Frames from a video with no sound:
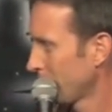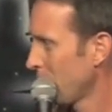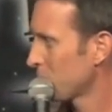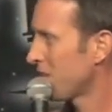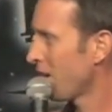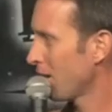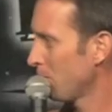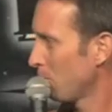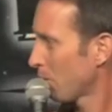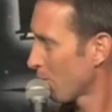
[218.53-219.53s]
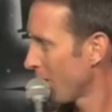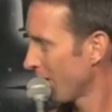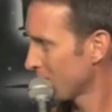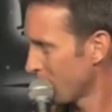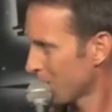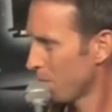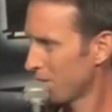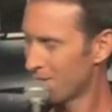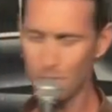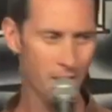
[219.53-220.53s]
He was tailgating me. He pulled it right next to me. I
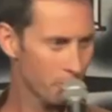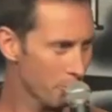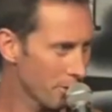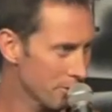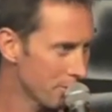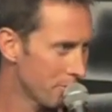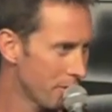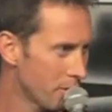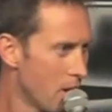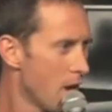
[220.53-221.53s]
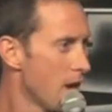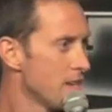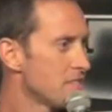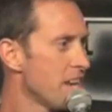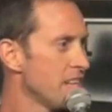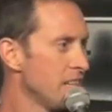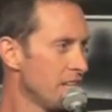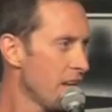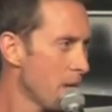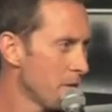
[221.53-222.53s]
expected some angry words with the finger. Instead, he
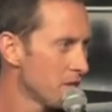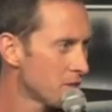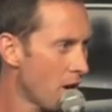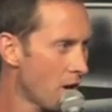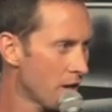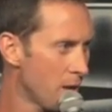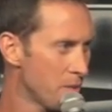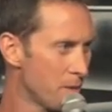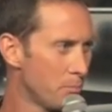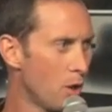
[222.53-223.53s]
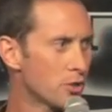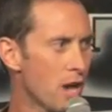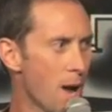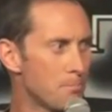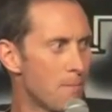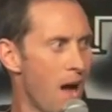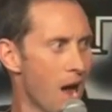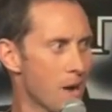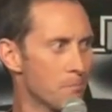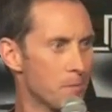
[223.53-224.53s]
leaned at me in his car and gave me the blowjob
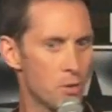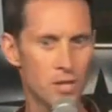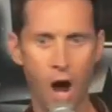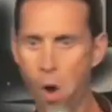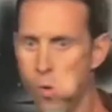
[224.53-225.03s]
mime. He was like,